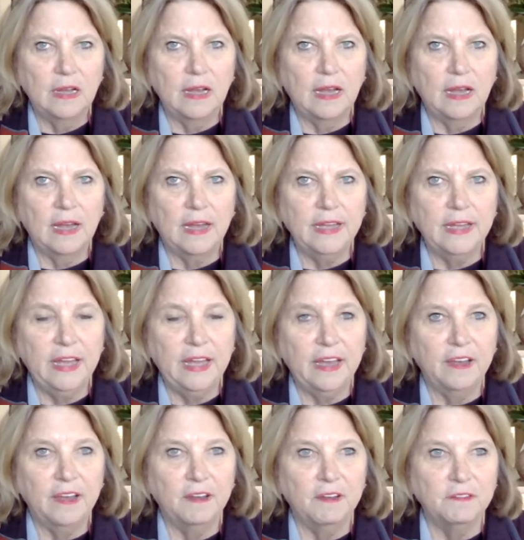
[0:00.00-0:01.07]
I
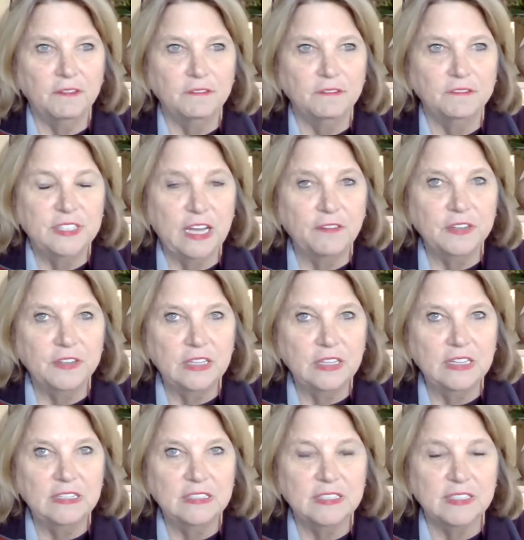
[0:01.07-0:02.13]
have
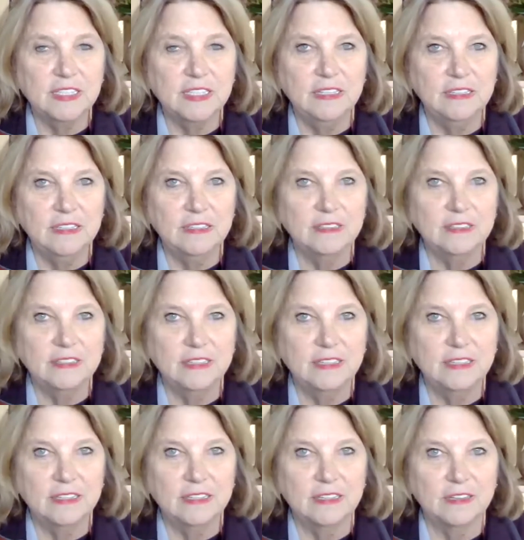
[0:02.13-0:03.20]
definitely seen it
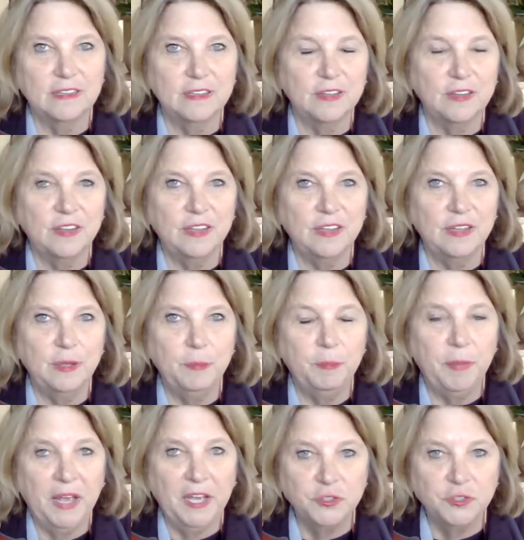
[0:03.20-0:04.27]
in the
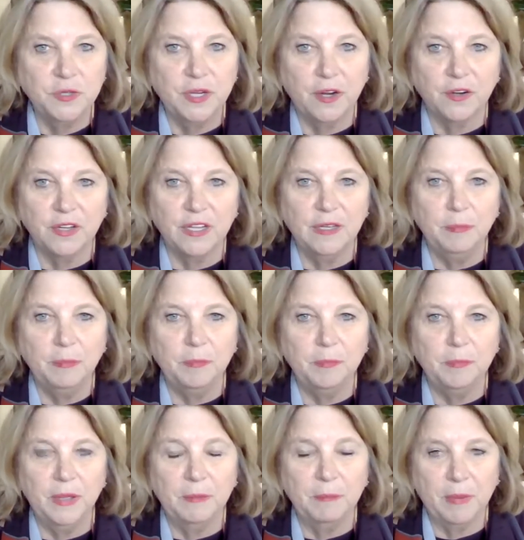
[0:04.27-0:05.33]
patriarchy
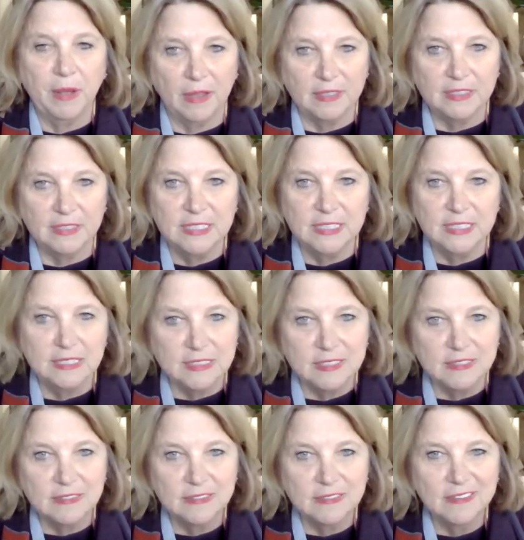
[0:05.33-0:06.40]
and
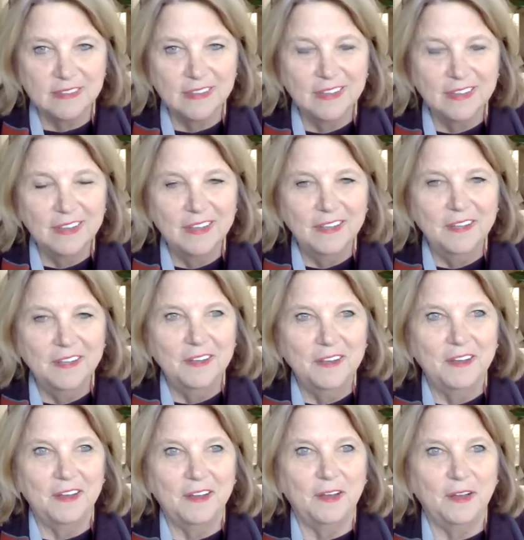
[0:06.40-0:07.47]
politics.
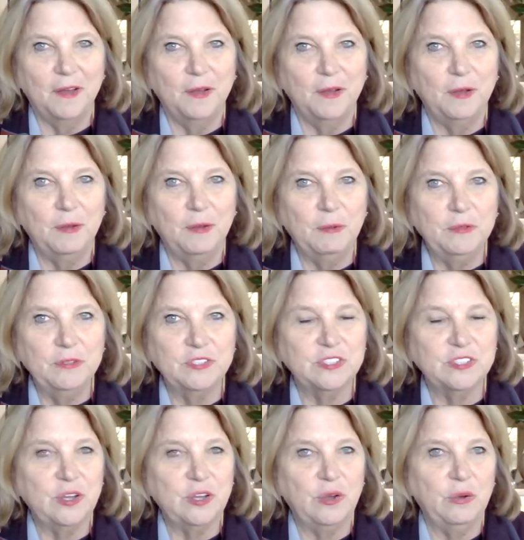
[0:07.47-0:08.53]

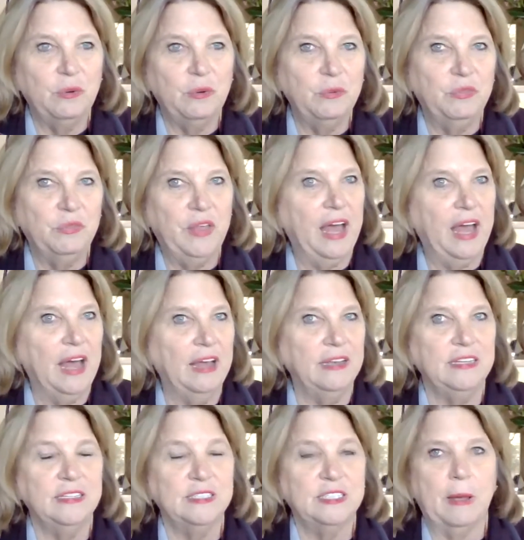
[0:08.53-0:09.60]
So
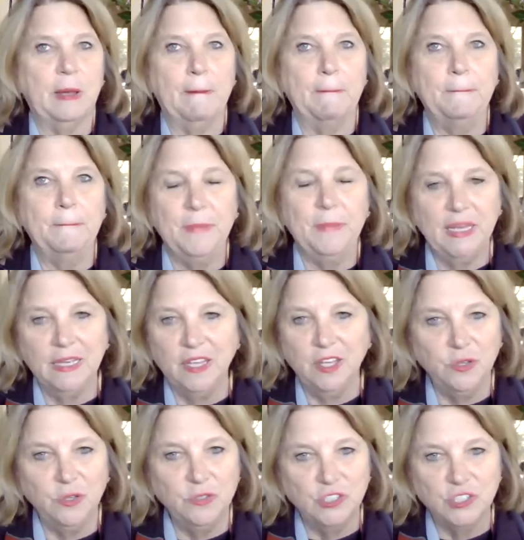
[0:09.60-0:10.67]
that is a big,
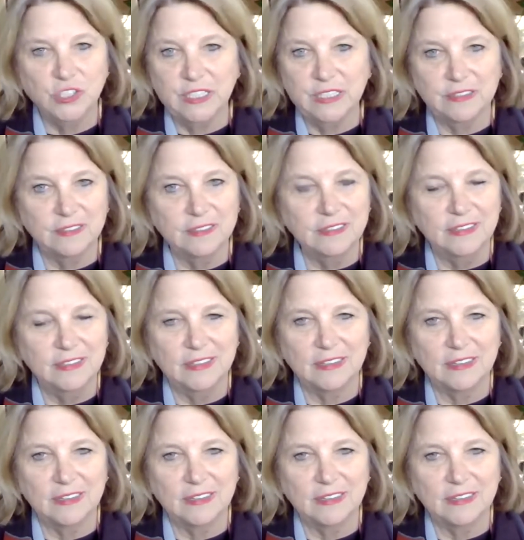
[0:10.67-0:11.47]
huge deal